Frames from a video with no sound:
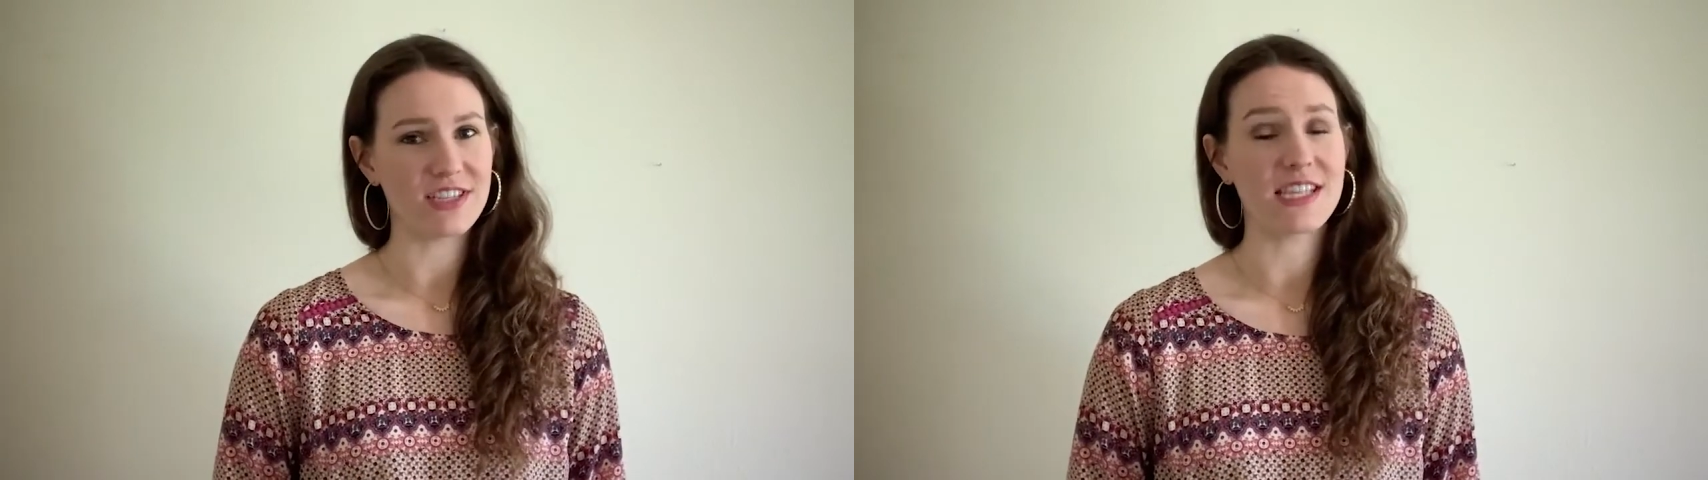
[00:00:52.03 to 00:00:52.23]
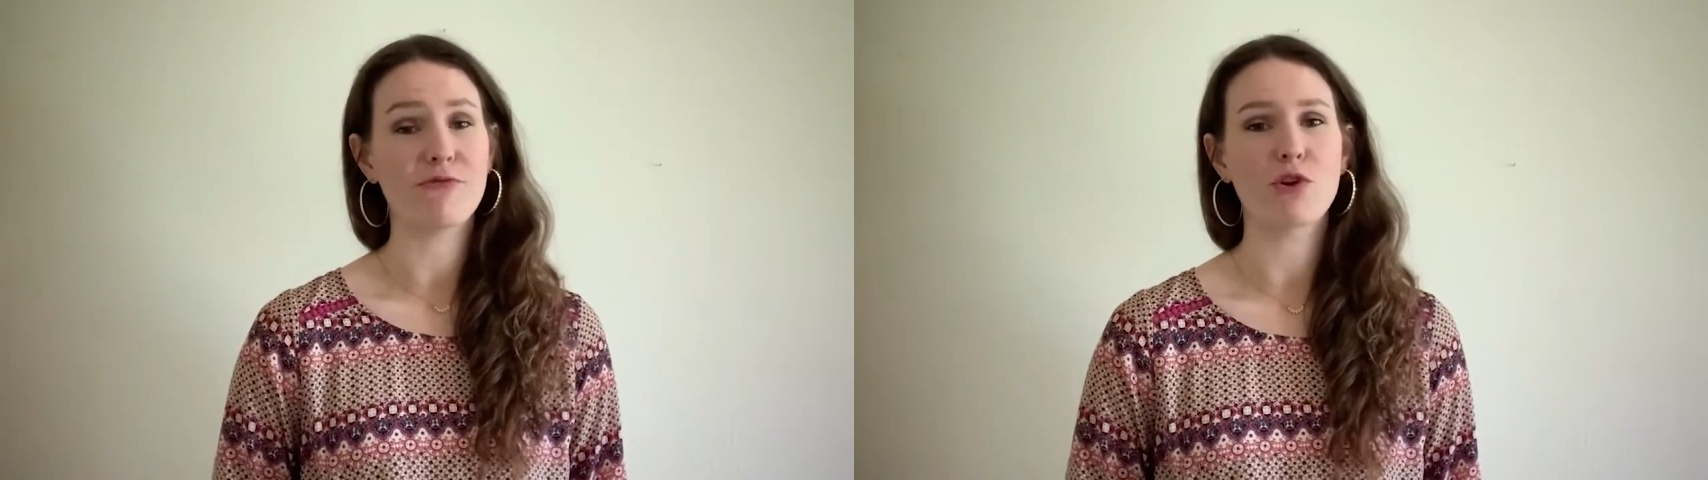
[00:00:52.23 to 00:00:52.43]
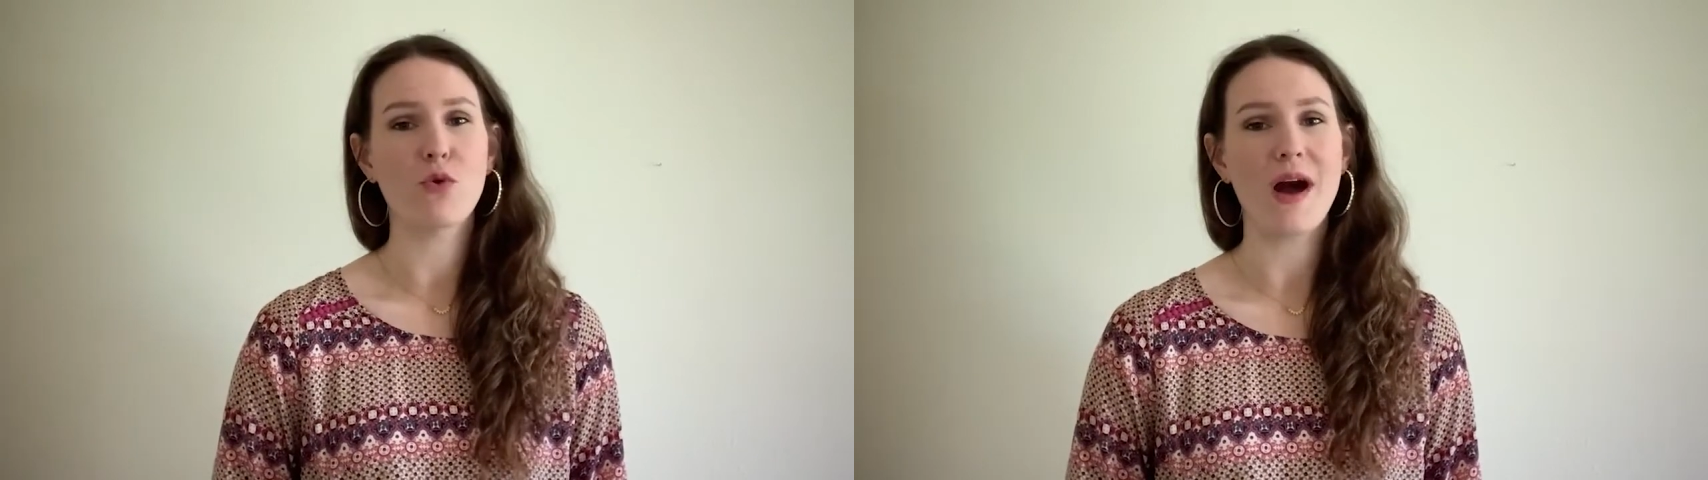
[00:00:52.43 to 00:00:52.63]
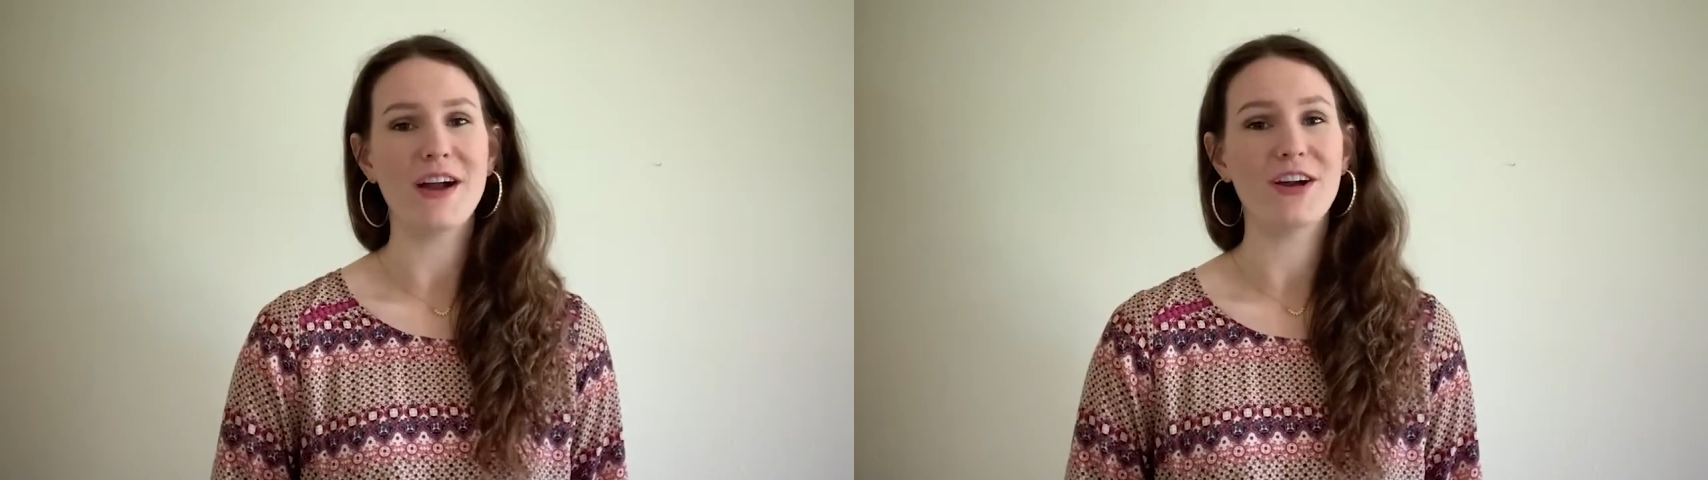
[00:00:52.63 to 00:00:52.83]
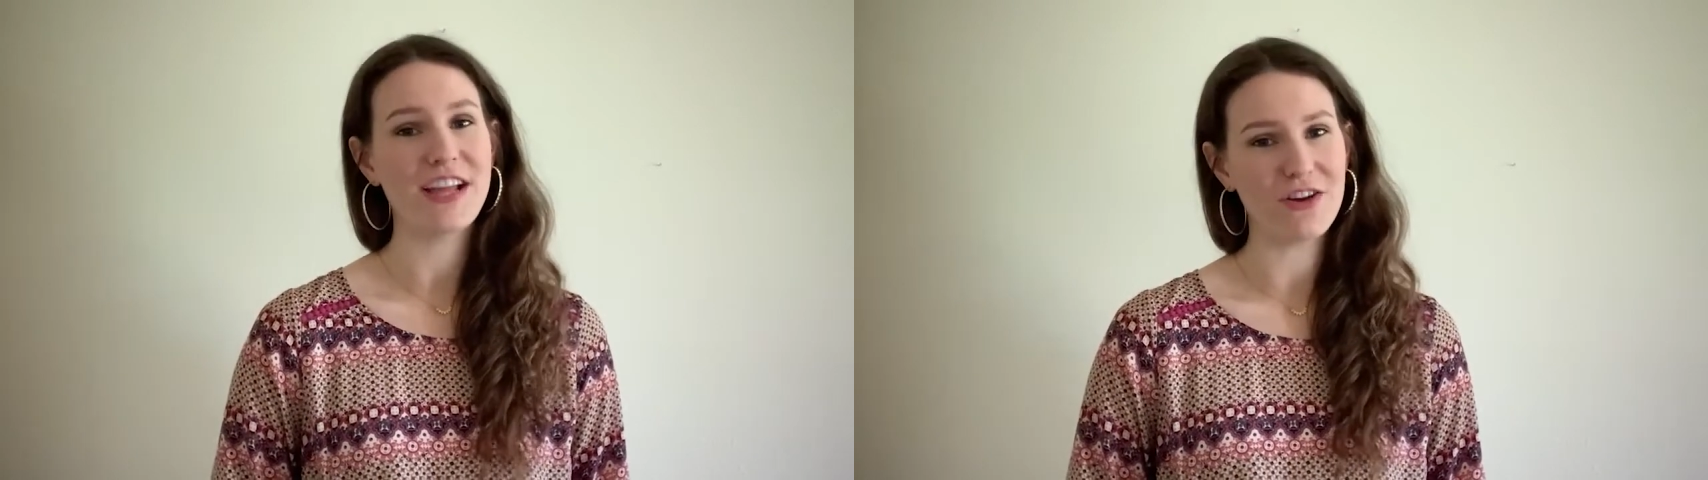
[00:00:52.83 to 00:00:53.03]
that
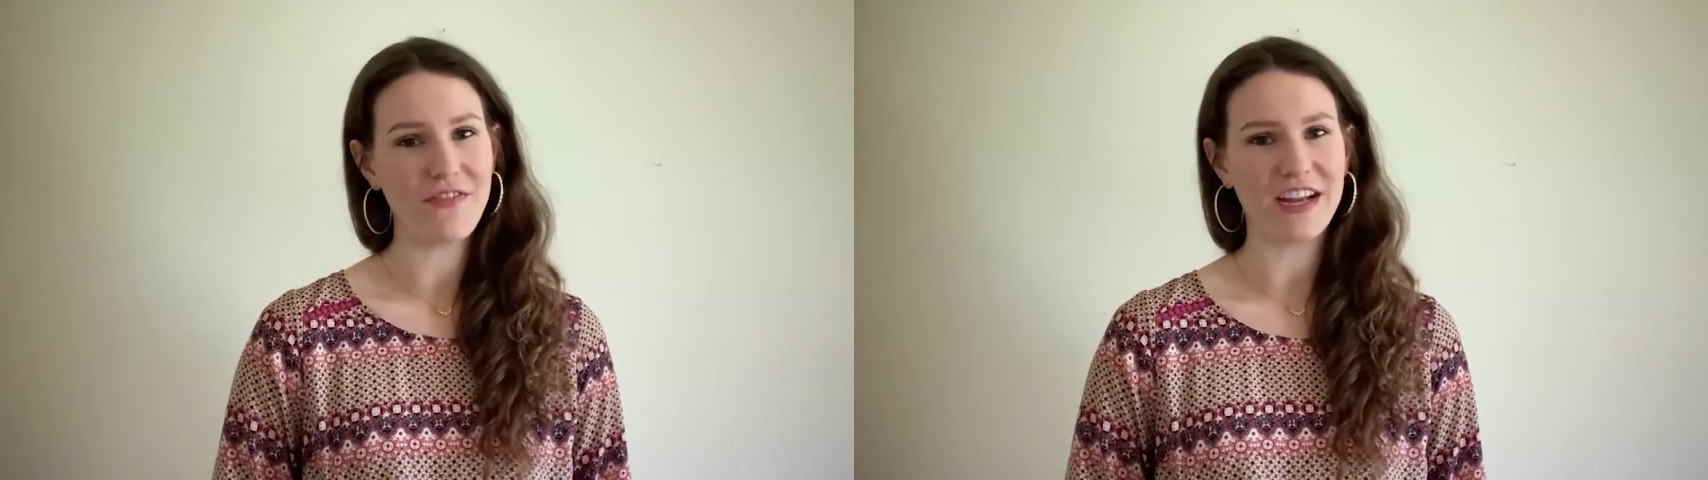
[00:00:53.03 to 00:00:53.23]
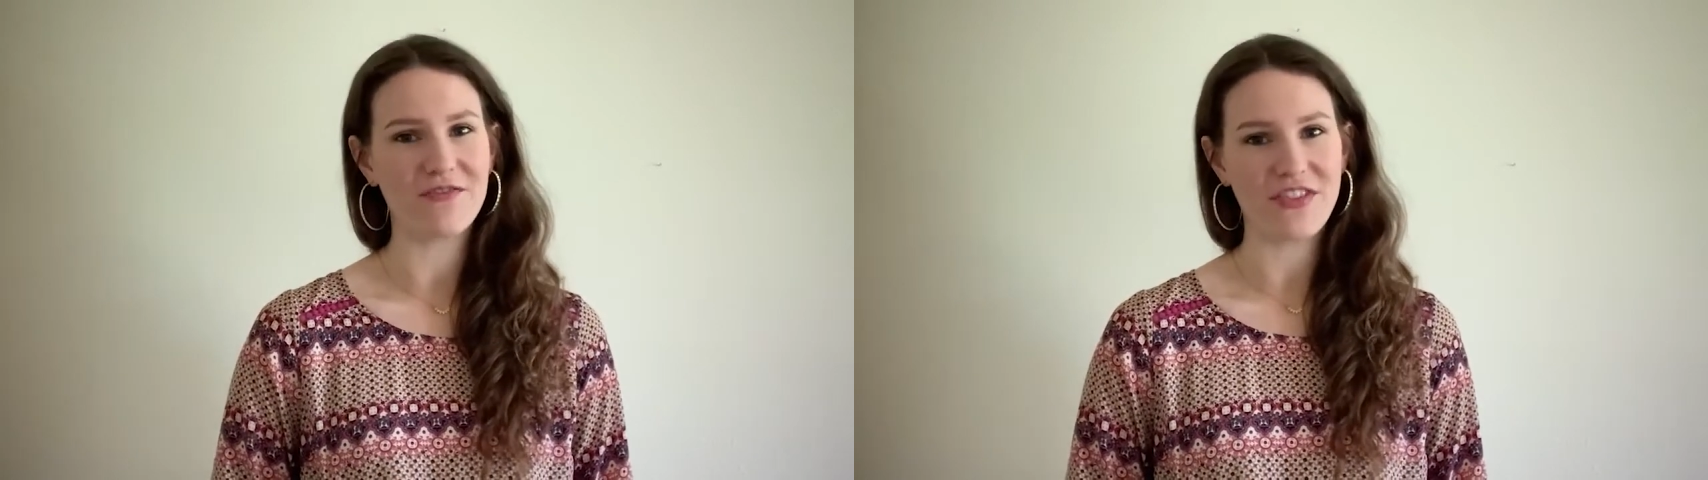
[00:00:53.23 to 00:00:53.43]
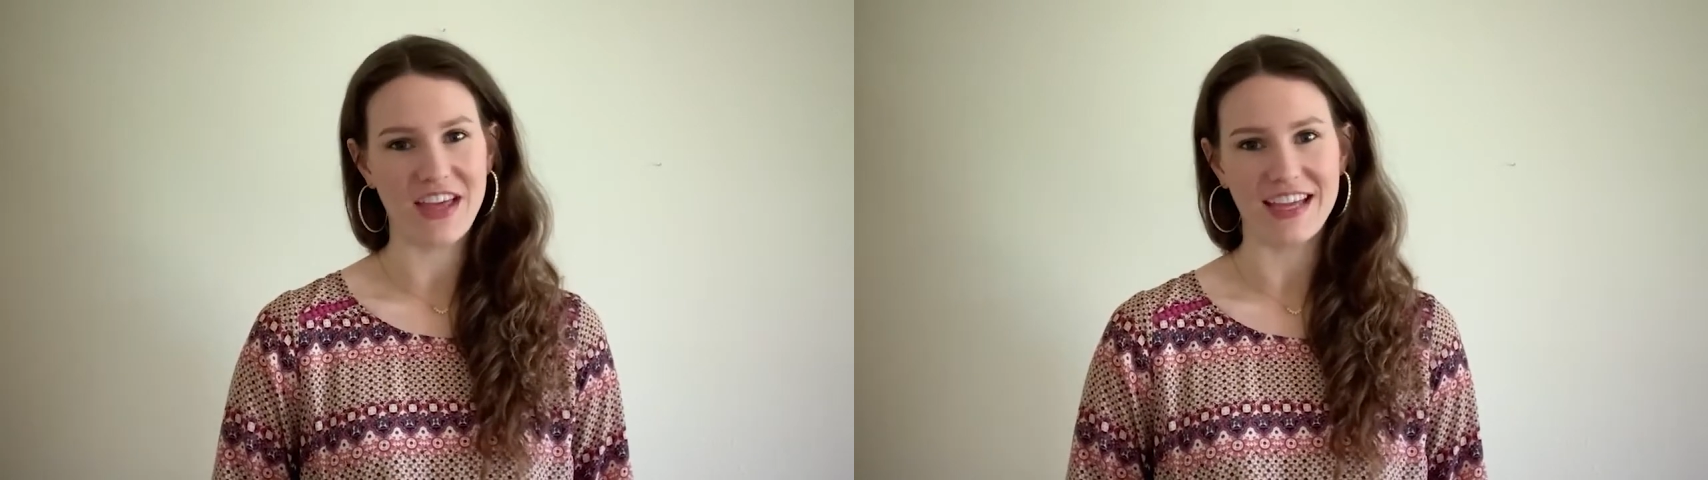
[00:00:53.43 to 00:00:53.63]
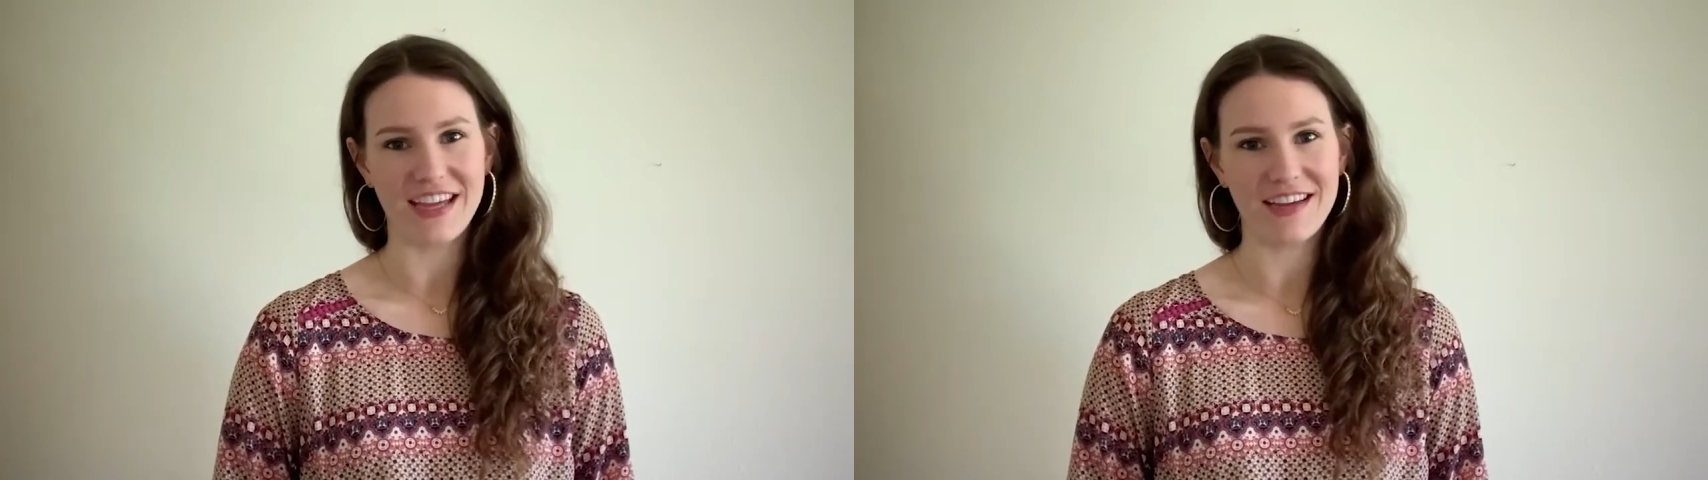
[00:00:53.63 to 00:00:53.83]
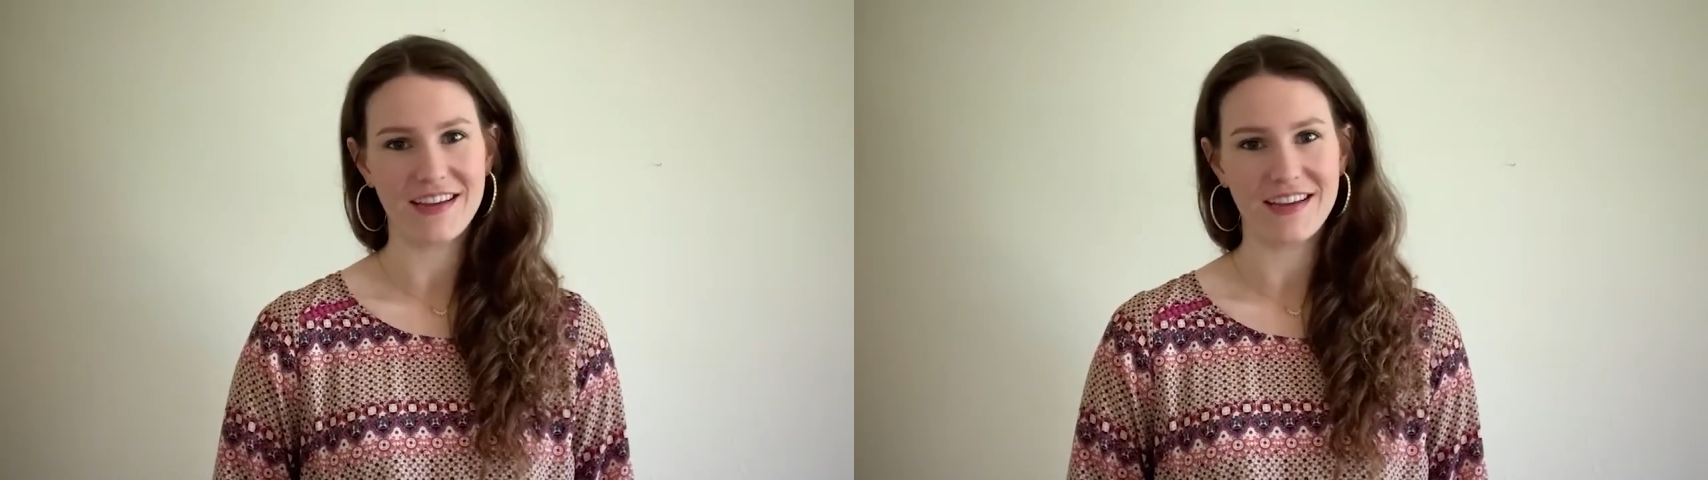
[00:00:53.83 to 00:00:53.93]
require innovative thinking.